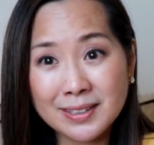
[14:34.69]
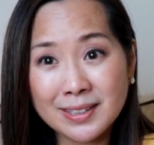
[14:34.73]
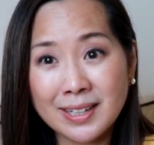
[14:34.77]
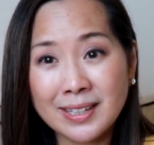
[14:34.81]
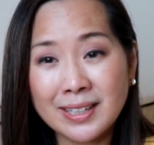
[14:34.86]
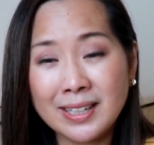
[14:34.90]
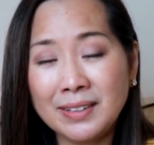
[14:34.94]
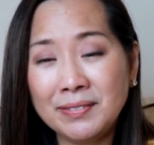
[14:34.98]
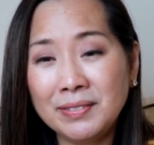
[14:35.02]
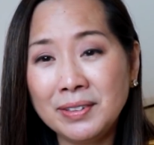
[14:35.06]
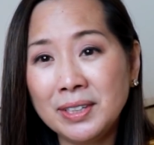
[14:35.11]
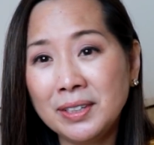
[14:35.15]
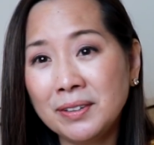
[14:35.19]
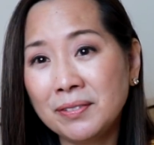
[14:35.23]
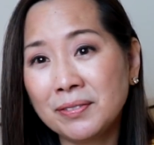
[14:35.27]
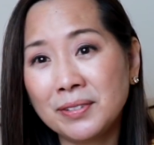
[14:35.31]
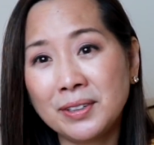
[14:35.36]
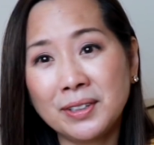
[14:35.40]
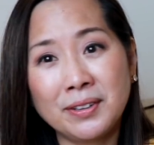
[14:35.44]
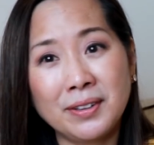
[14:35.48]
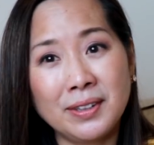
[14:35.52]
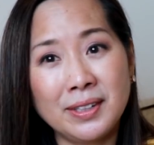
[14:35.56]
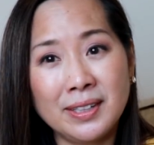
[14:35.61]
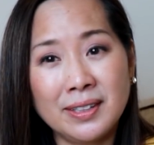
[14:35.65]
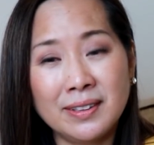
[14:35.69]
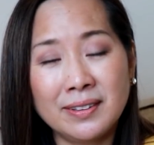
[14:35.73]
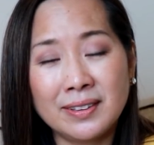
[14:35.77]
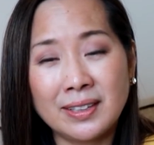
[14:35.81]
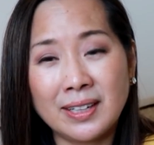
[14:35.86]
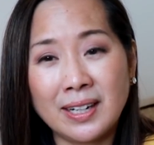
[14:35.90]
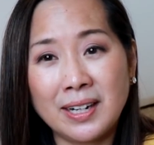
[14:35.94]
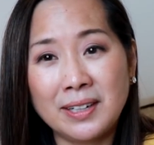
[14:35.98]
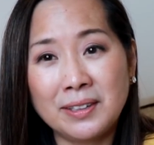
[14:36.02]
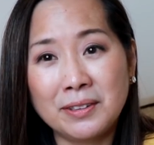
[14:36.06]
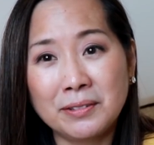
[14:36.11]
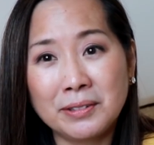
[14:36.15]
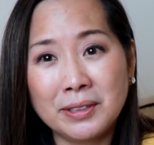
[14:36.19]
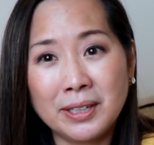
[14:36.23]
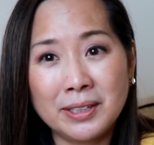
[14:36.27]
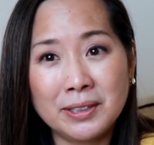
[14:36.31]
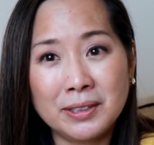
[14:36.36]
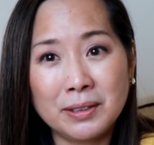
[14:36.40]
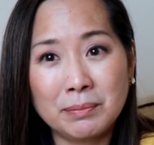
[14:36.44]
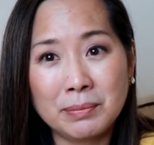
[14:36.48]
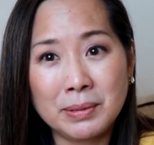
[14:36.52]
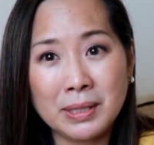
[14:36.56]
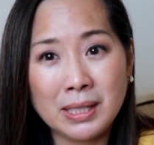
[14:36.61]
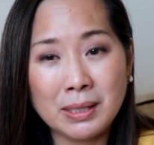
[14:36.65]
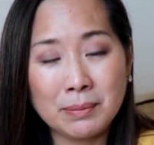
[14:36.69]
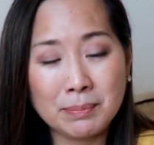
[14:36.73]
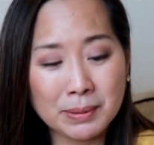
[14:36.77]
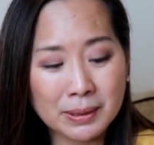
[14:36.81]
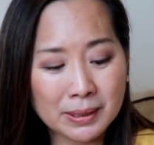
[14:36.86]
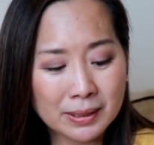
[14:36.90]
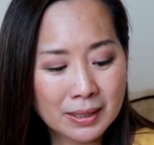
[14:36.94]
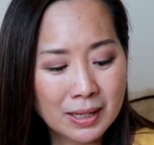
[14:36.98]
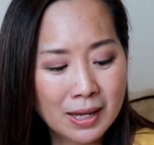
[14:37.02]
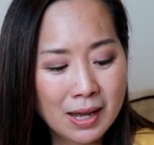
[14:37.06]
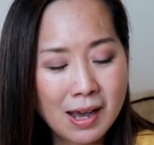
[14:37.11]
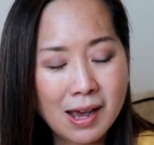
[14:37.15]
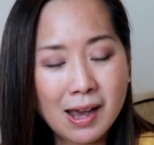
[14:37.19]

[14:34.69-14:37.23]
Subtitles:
and even if they're things that I don't end up keeping,